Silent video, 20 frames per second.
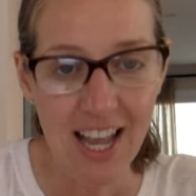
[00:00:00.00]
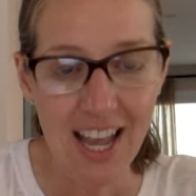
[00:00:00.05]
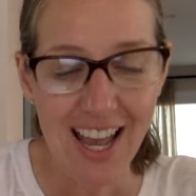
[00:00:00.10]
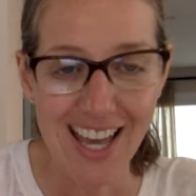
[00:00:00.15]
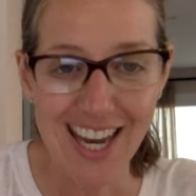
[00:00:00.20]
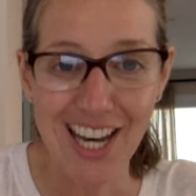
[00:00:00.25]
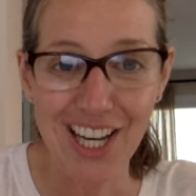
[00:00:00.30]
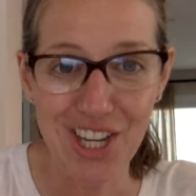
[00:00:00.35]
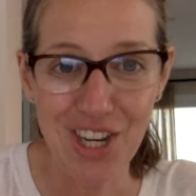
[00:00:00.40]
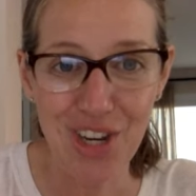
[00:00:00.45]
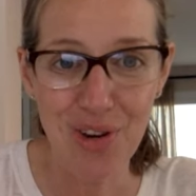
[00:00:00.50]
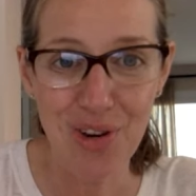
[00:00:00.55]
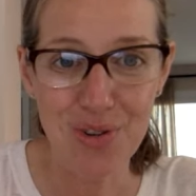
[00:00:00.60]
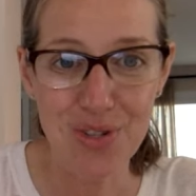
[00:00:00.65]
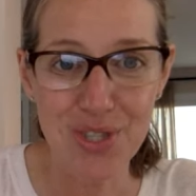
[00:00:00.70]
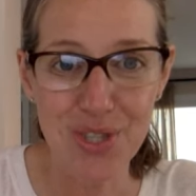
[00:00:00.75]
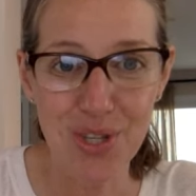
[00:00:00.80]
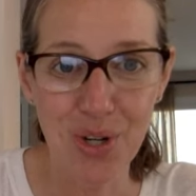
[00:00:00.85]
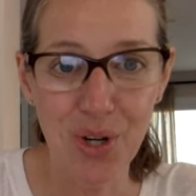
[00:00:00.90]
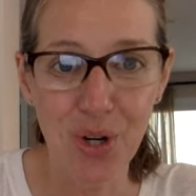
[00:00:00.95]
and I'm going to
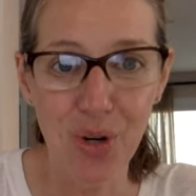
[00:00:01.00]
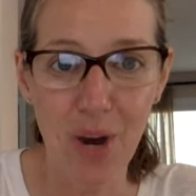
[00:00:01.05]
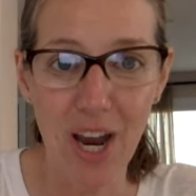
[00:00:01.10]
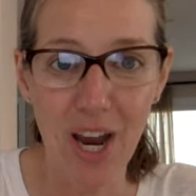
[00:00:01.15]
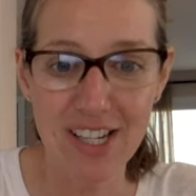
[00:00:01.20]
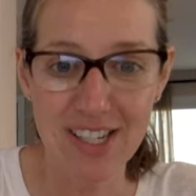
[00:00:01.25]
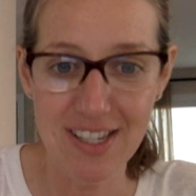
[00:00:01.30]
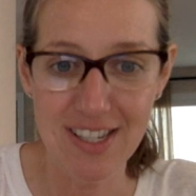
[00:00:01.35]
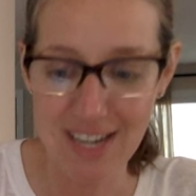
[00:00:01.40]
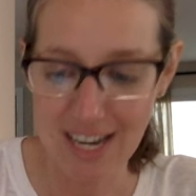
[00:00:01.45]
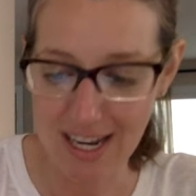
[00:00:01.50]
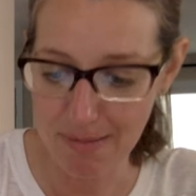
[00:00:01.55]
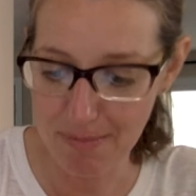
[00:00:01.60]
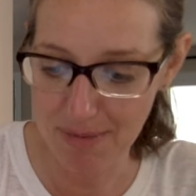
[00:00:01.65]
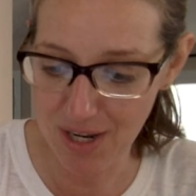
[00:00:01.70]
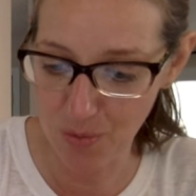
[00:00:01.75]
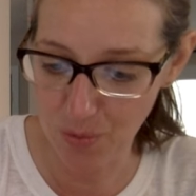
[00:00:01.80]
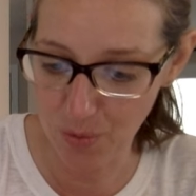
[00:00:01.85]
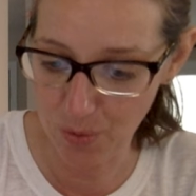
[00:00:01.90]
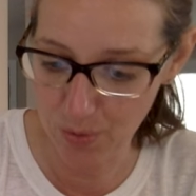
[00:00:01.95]
use the correct
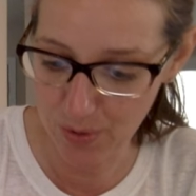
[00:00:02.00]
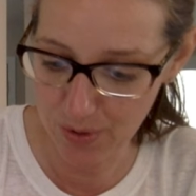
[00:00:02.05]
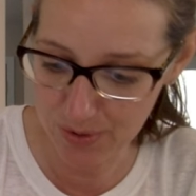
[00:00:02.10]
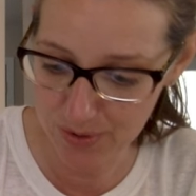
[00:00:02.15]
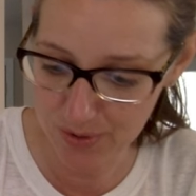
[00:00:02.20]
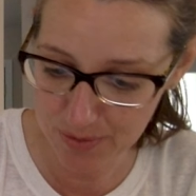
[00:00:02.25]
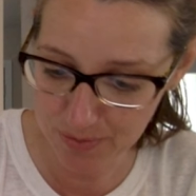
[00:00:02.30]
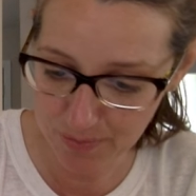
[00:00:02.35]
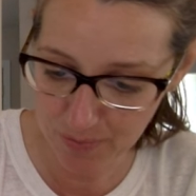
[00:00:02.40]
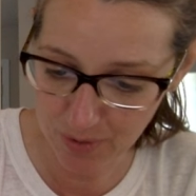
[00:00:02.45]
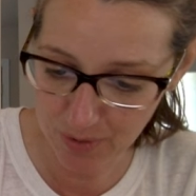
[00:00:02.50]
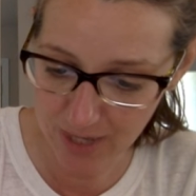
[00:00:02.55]
naming rules.